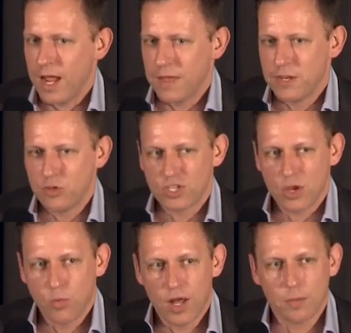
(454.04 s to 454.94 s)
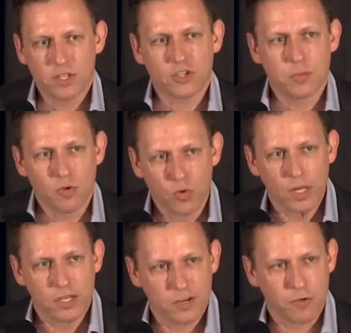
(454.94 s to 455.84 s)
And then you'd say, well, but it's going to be
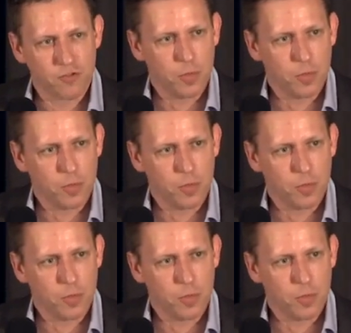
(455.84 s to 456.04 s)
really different